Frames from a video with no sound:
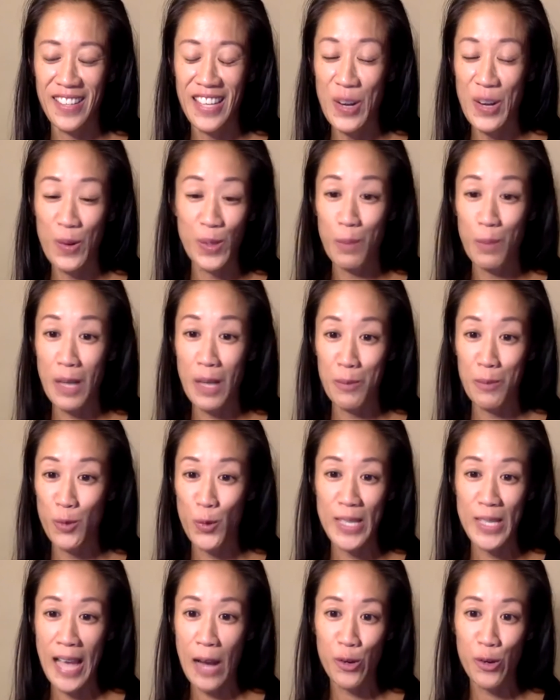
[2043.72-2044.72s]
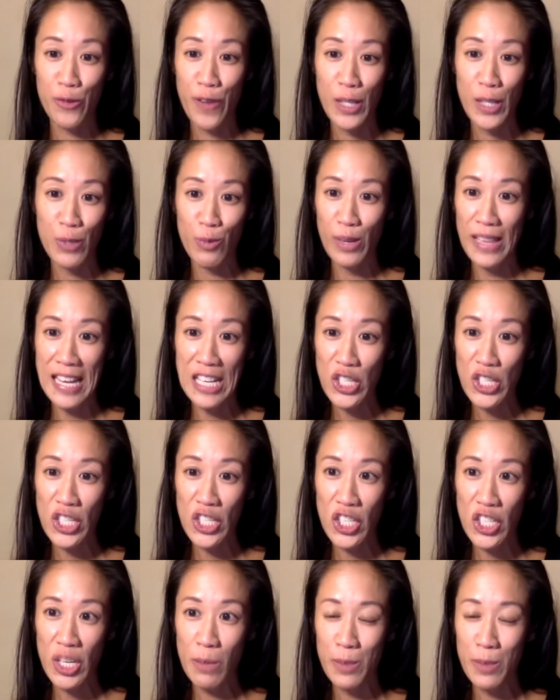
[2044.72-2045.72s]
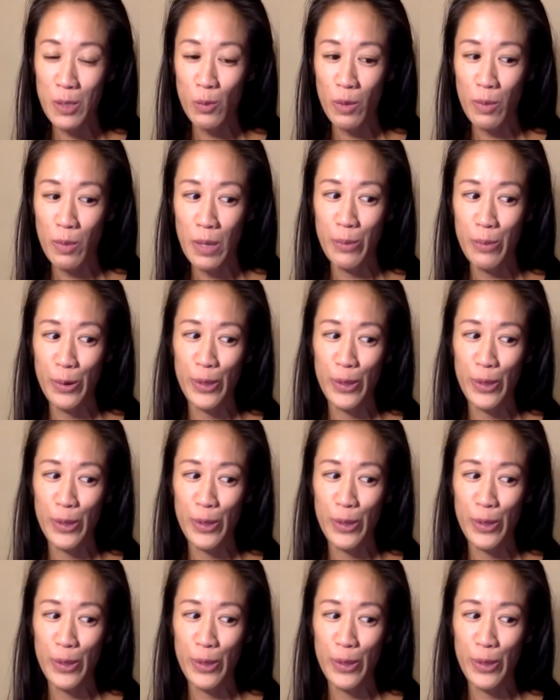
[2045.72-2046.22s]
know, sometimes we sacrifice relationships with people